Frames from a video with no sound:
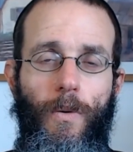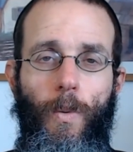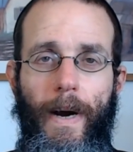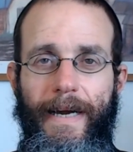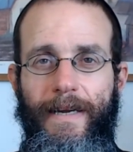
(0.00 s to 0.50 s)

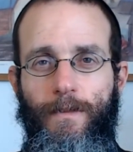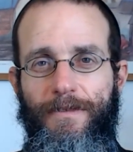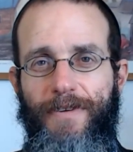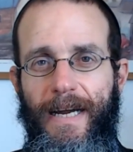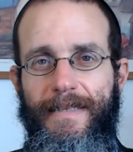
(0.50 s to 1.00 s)
where can we
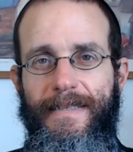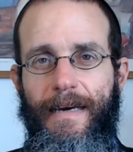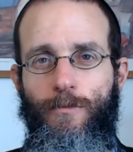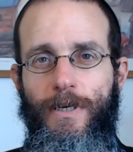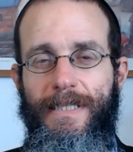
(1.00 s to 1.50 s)
find
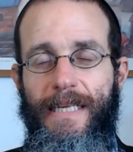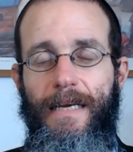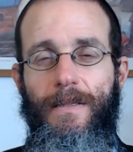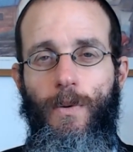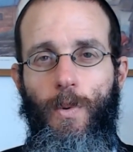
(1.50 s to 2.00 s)
someone
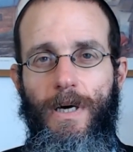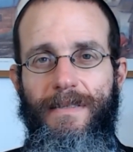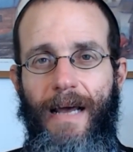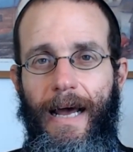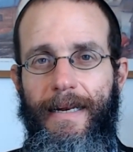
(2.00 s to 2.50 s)
saying the
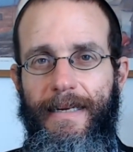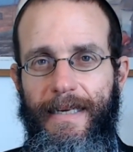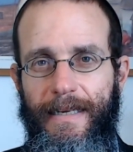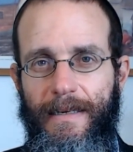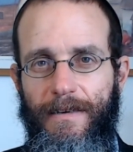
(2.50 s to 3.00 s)
word
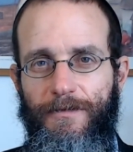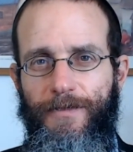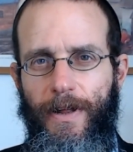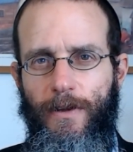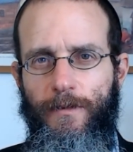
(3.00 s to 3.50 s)
ani
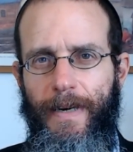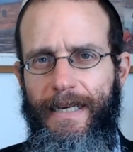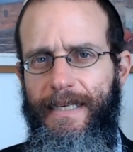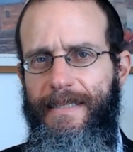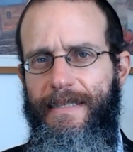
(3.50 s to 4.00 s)
followed by
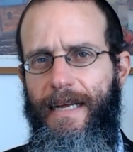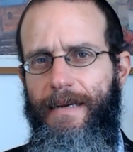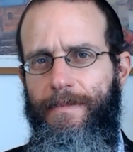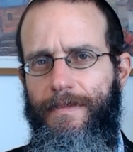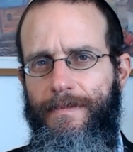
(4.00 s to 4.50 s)
his
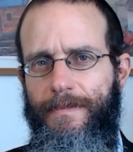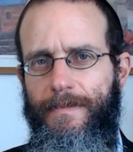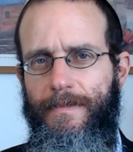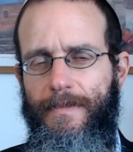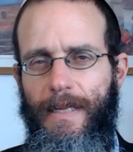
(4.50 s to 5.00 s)
name?
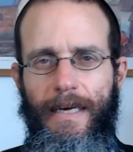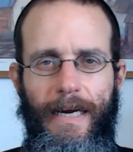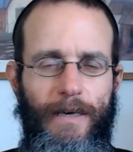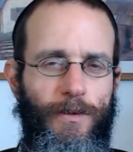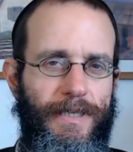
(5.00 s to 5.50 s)
Like
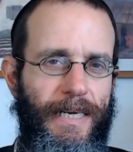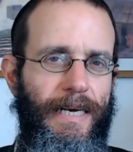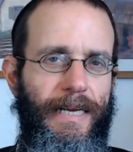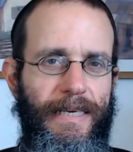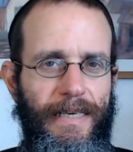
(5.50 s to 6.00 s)
I would say
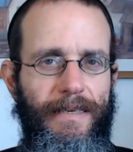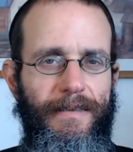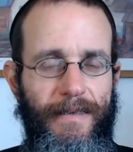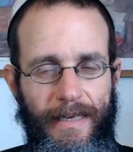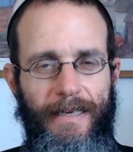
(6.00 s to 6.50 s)
ani
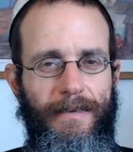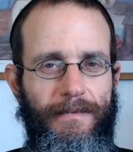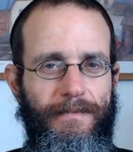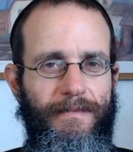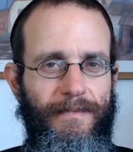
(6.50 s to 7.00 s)
nir,
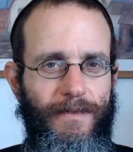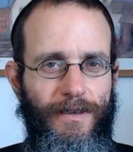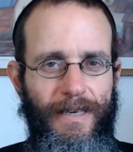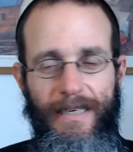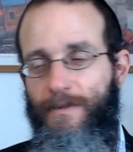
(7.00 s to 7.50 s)

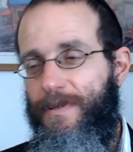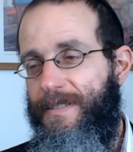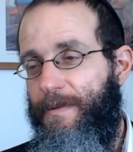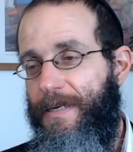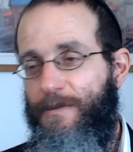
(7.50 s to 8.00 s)
or
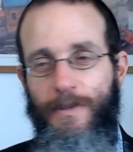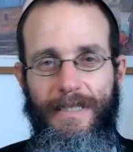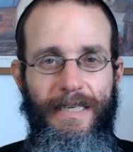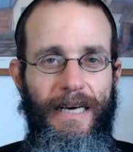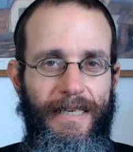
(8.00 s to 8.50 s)
someone else would
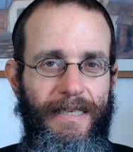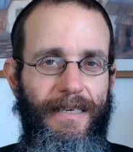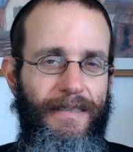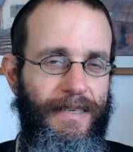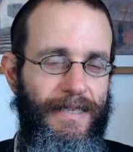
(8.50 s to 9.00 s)
say ani
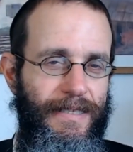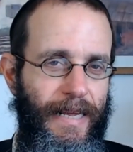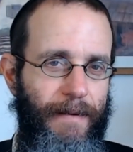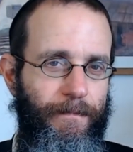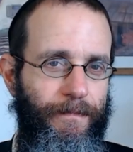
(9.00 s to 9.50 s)
and then his
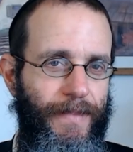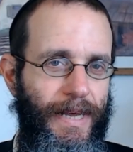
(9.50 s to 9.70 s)
name.